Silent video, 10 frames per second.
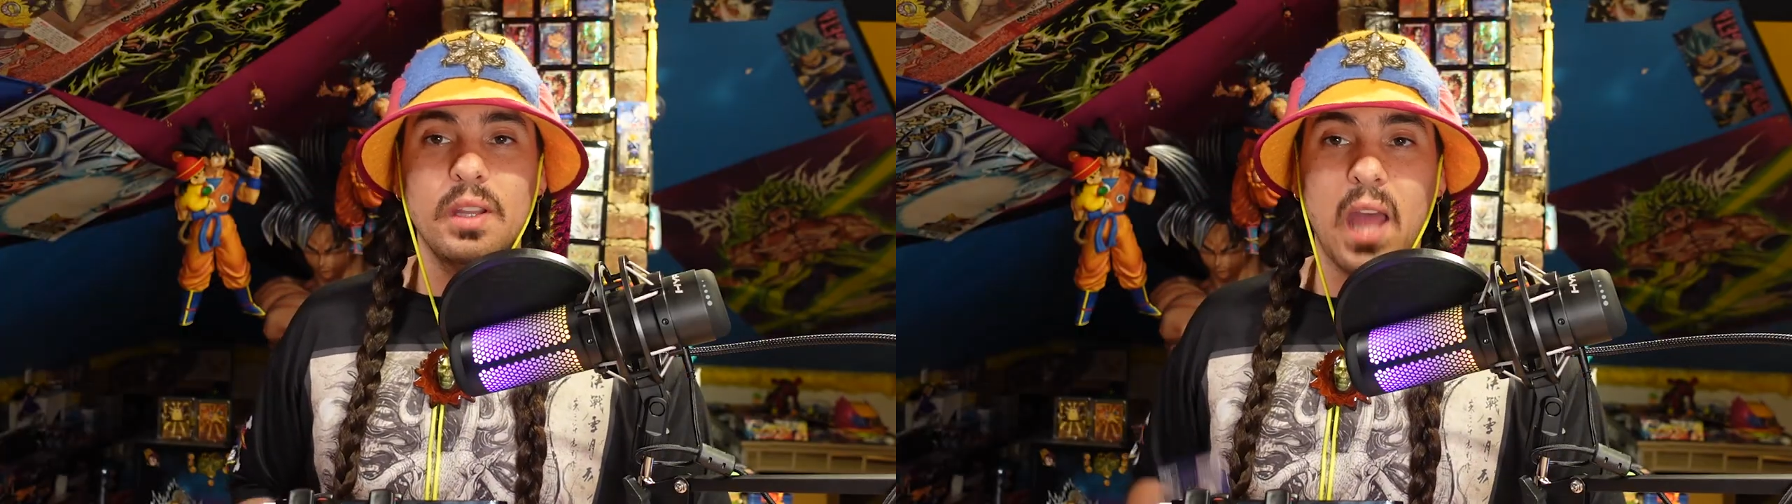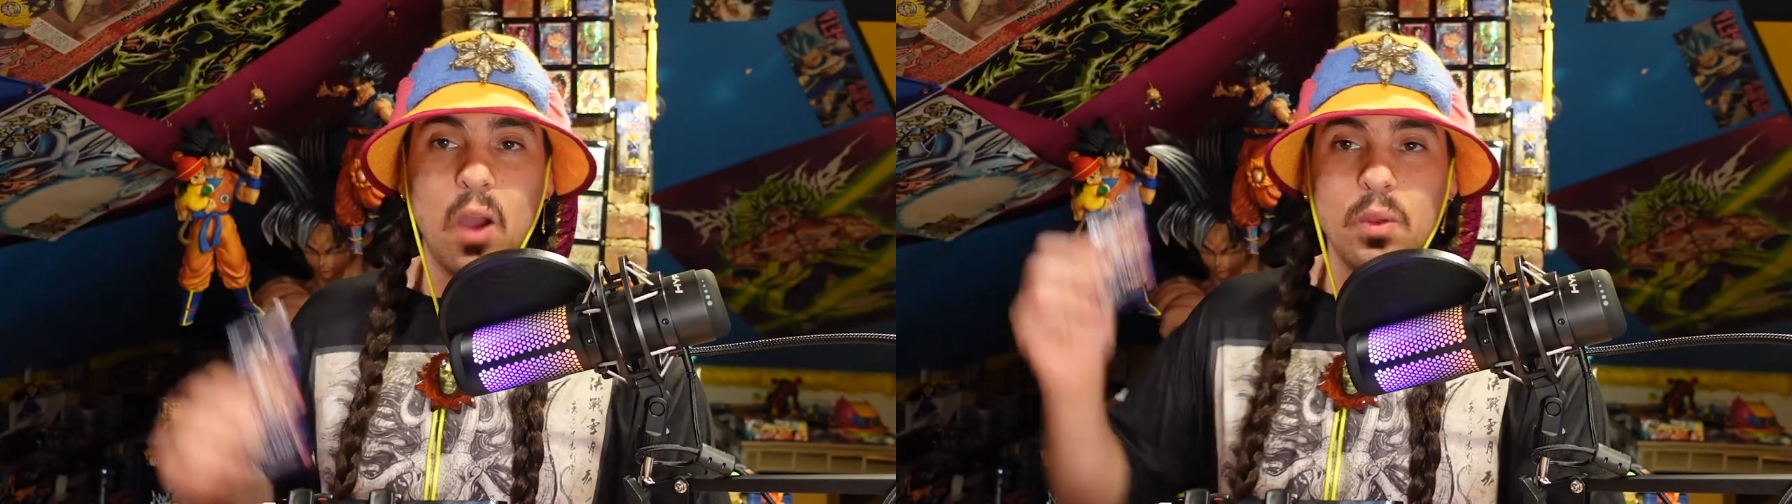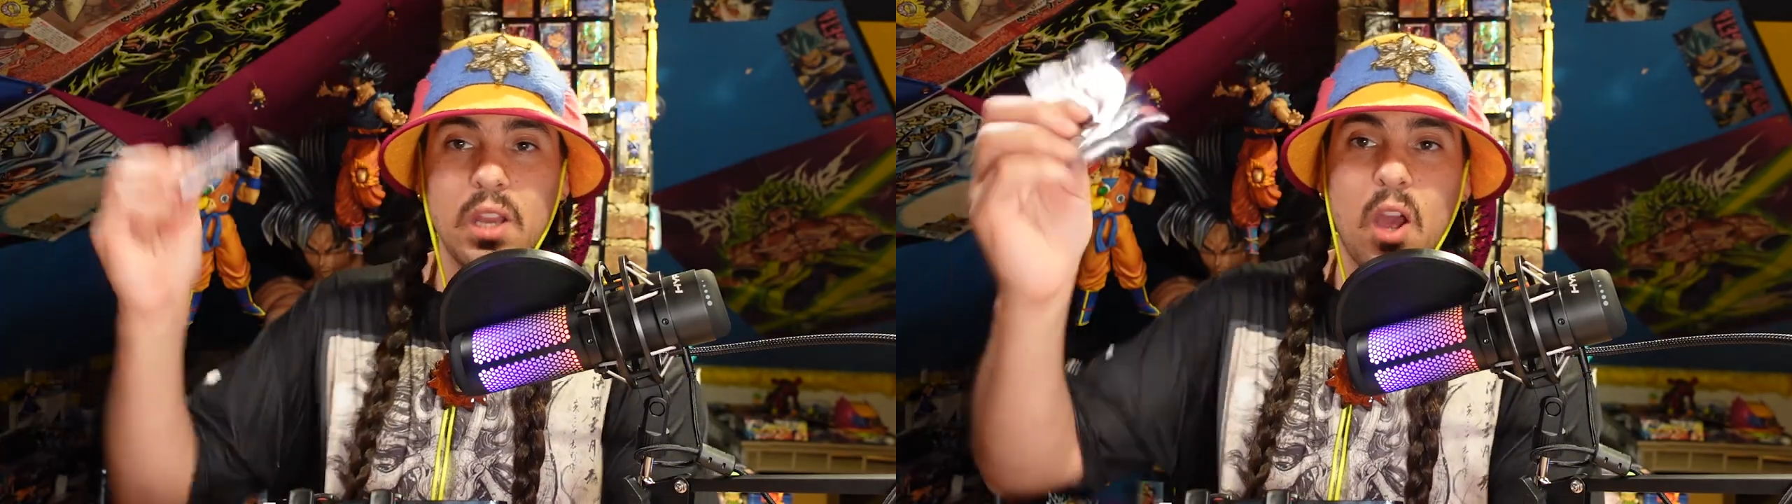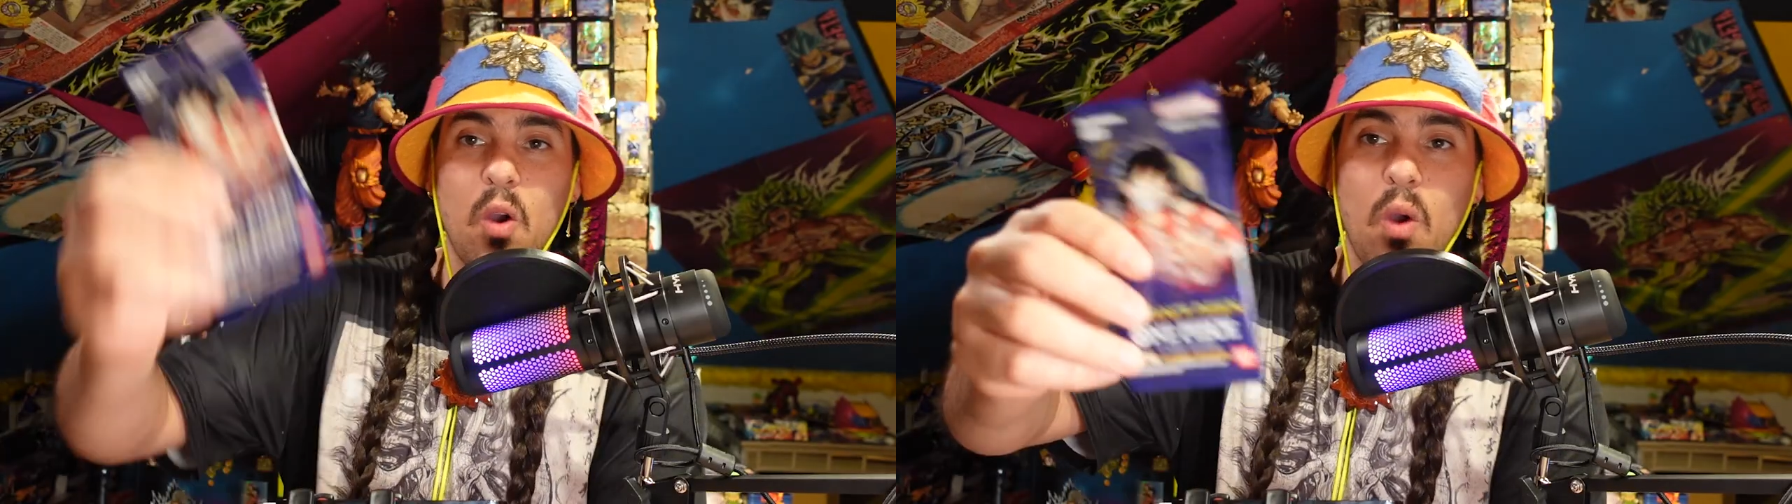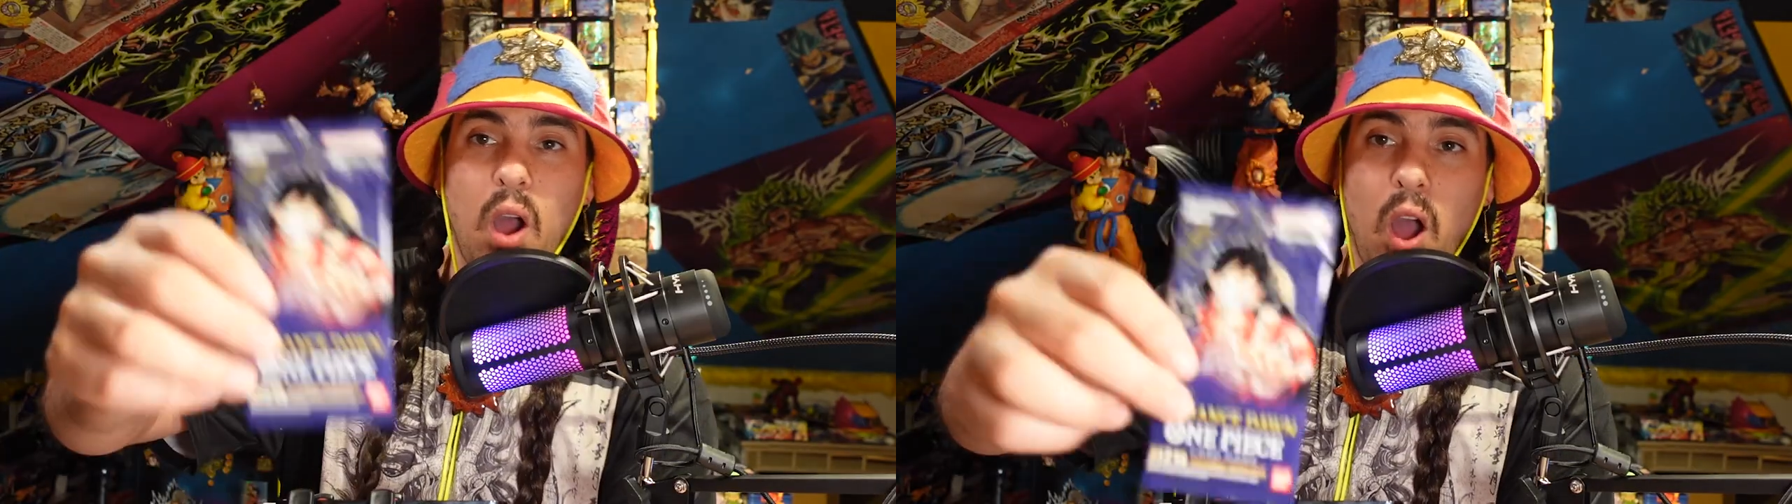Now we
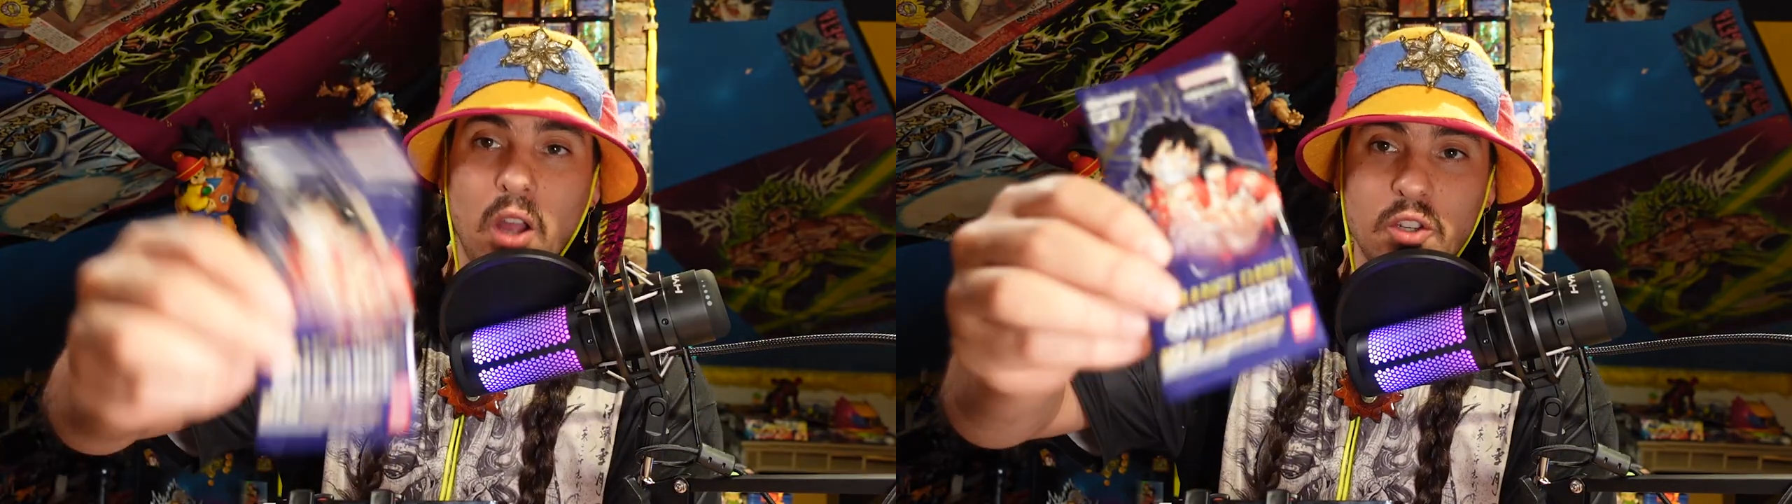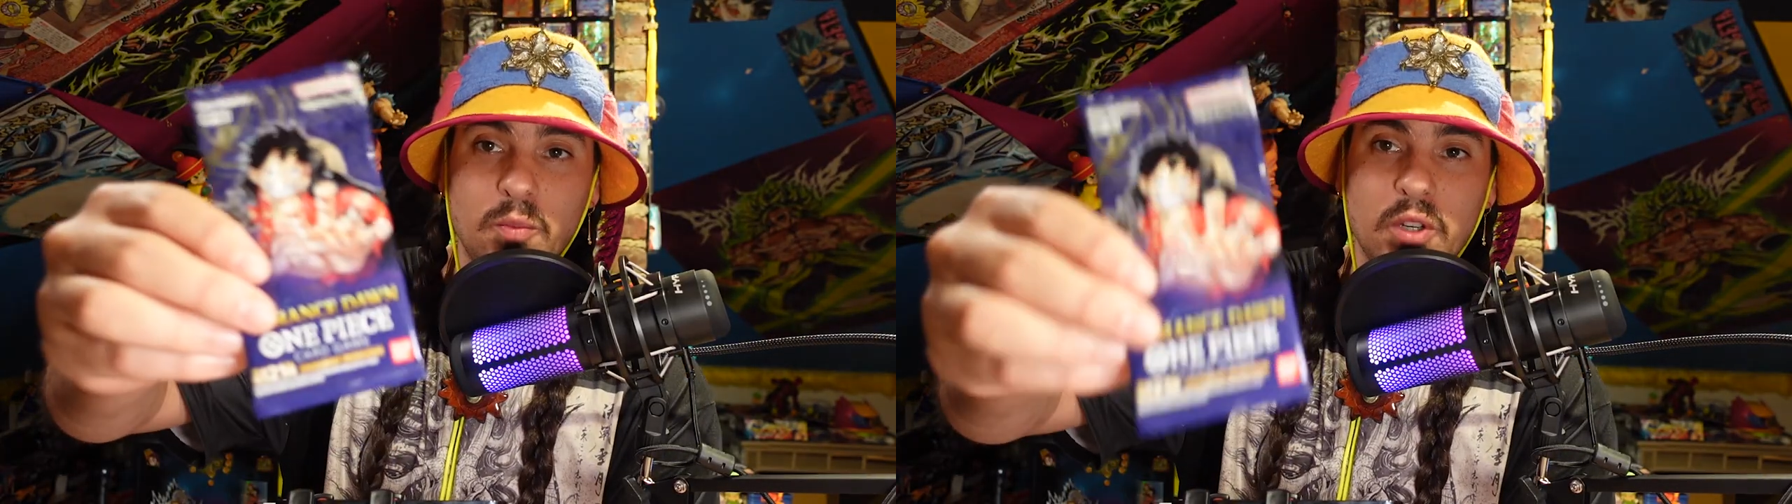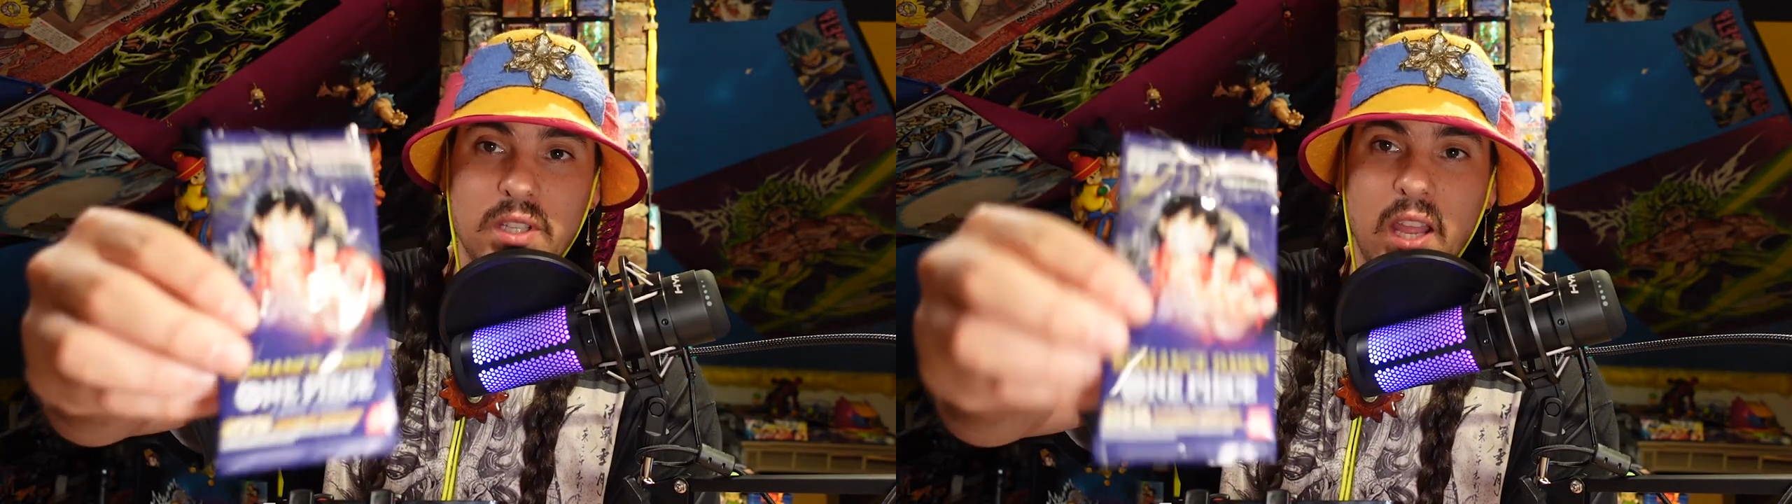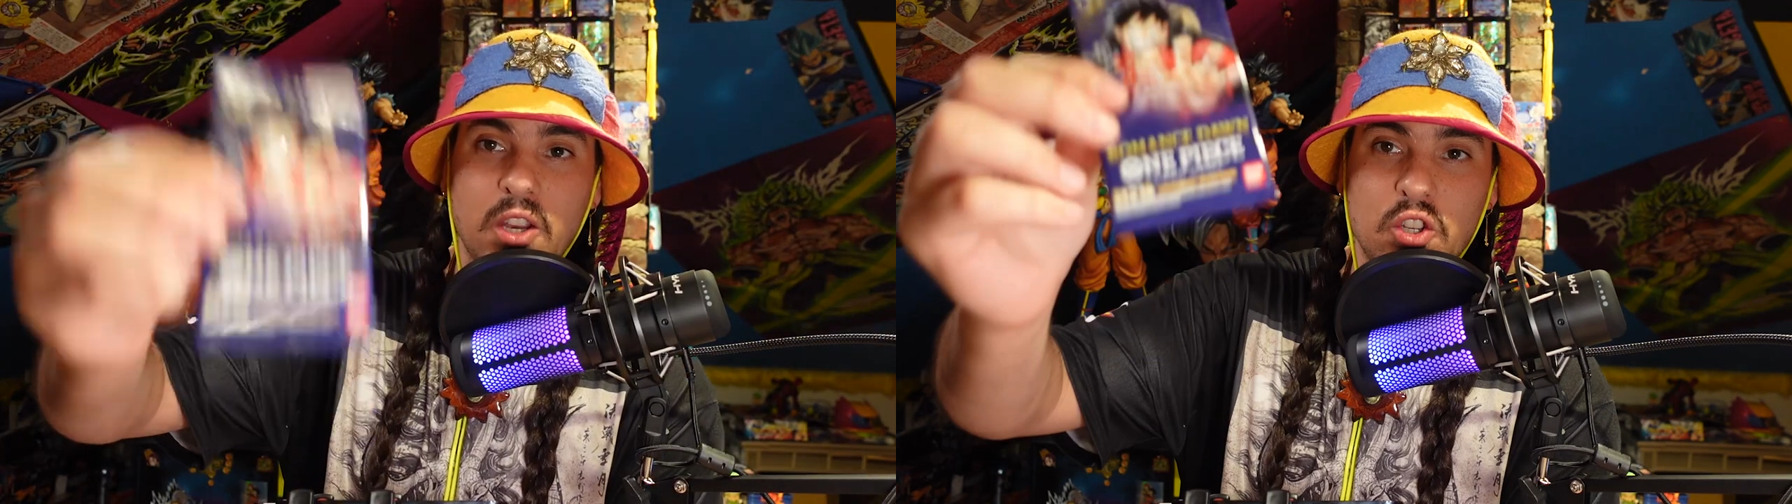know 100%